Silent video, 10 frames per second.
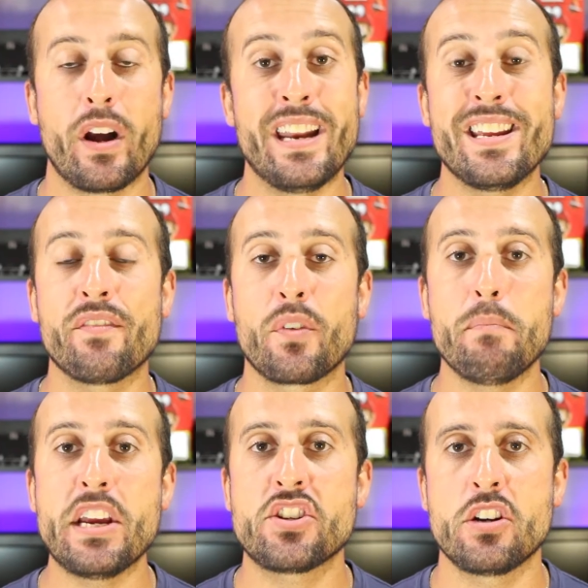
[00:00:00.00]
or any
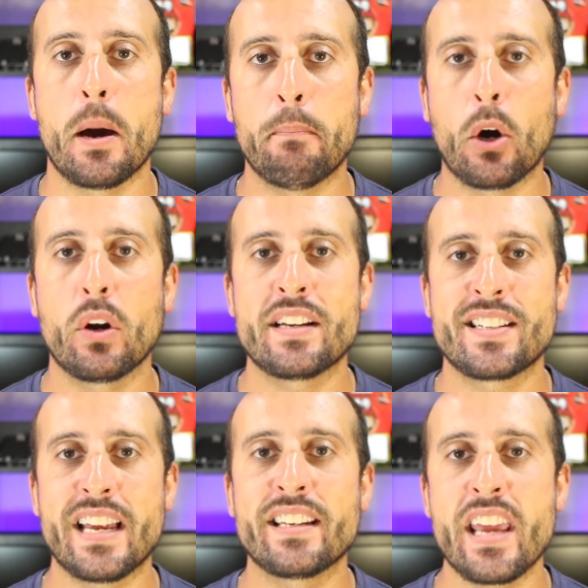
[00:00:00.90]
information about a
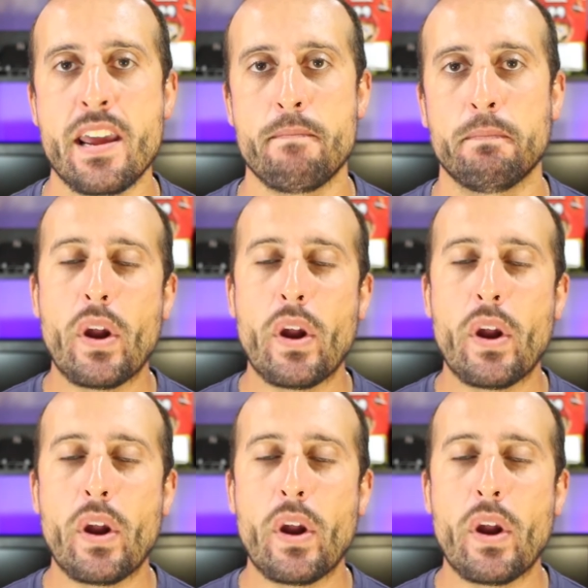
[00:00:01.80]
said game.